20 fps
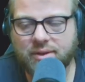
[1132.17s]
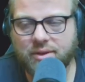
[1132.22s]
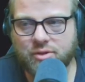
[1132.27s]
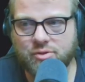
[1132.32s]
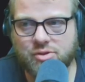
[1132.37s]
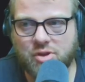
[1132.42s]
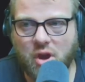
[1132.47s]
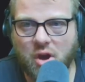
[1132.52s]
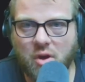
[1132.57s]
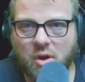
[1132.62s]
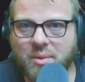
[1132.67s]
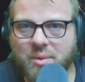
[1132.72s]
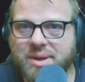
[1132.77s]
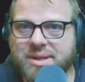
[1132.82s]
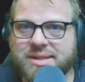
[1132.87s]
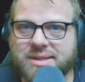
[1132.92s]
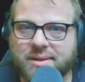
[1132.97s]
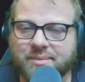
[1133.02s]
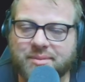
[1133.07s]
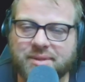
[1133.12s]
There's
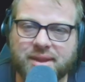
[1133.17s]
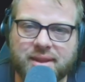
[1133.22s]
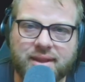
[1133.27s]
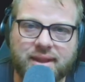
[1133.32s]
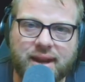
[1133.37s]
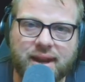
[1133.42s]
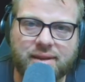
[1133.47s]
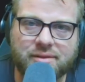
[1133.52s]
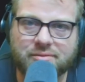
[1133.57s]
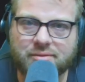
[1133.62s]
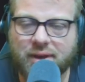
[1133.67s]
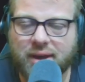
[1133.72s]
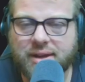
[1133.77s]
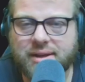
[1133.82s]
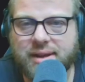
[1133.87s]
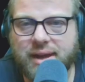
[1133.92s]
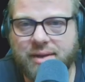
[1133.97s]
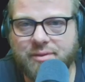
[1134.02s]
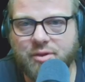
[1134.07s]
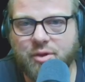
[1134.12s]
always something that I find
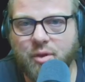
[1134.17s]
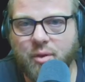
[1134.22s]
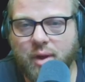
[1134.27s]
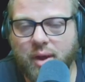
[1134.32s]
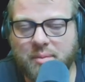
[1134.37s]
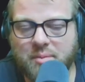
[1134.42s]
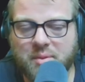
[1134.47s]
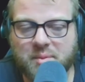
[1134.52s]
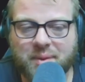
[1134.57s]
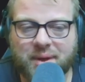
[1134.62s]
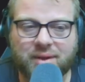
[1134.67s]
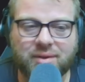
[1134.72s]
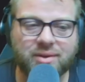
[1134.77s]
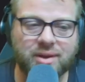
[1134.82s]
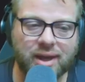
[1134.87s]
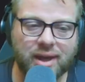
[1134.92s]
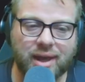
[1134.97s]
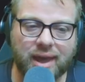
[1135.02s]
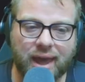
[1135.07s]
to have a gripe about.